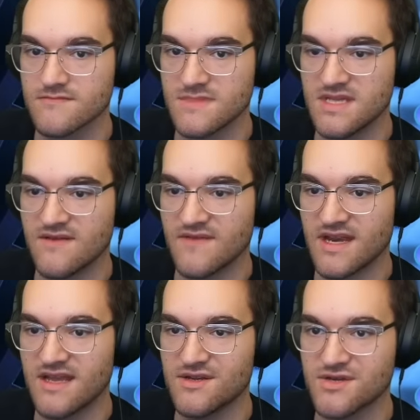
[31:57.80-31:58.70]

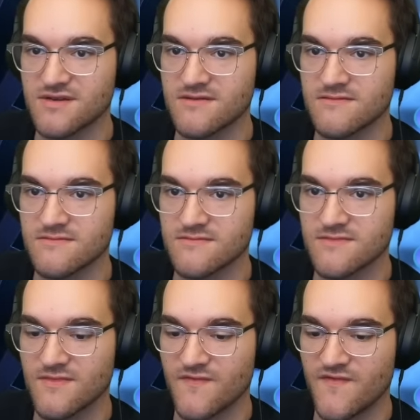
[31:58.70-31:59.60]
Divination.
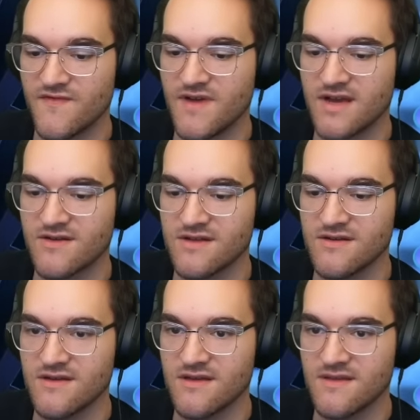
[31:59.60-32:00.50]
Very
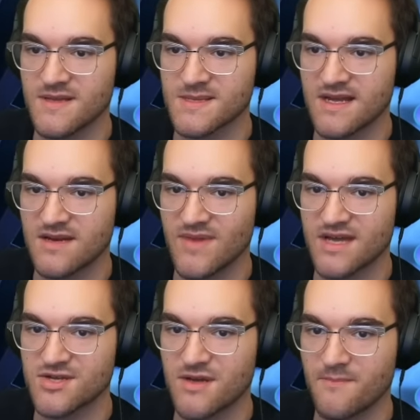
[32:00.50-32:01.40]
good in this kind of matchup.